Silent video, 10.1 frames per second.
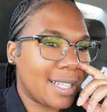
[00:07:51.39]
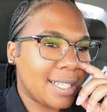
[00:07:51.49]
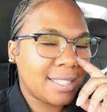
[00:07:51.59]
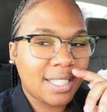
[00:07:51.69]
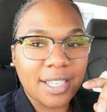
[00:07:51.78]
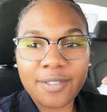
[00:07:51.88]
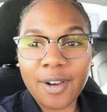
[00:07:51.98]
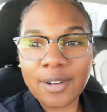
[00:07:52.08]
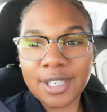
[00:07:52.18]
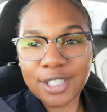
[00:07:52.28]
let's see if
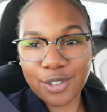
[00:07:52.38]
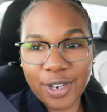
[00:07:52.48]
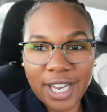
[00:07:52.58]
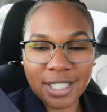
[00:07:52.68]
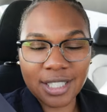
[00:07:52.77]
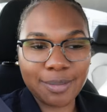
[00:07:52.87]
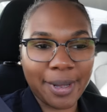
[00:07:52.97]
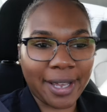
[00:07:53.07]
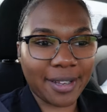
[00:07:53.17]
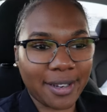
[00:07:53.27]
all this trash is
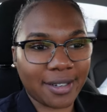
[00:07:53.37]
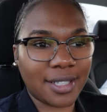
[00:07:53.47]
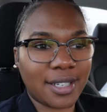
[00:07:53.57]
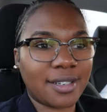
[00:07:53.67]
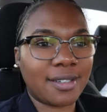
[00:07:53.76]
back here child